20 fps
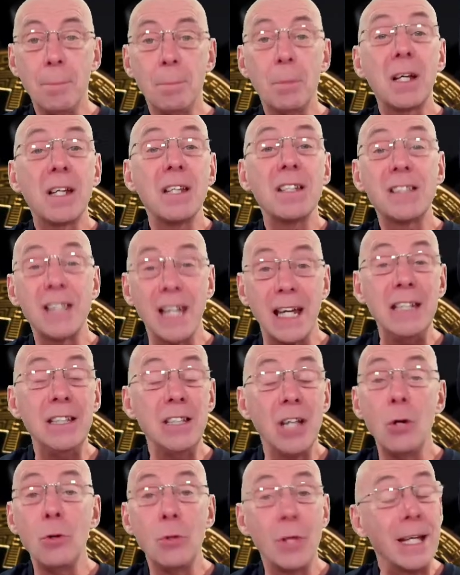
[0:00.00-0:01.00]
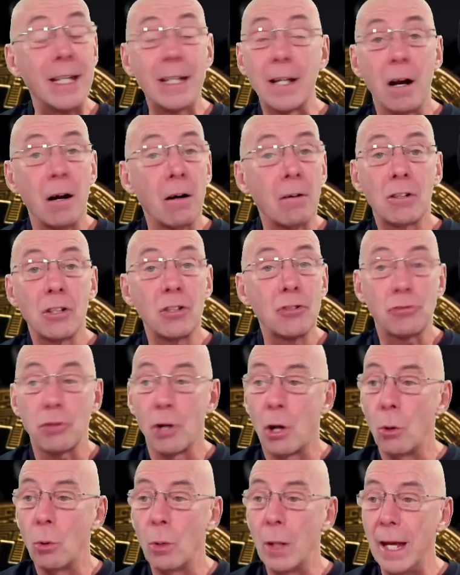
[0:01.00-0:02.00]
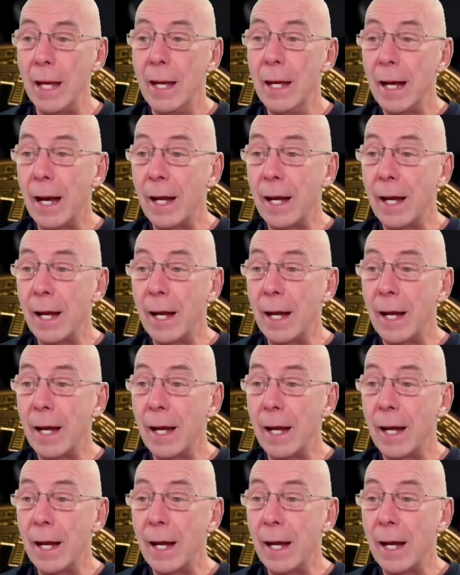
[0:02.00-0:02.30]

Because they know they can't control it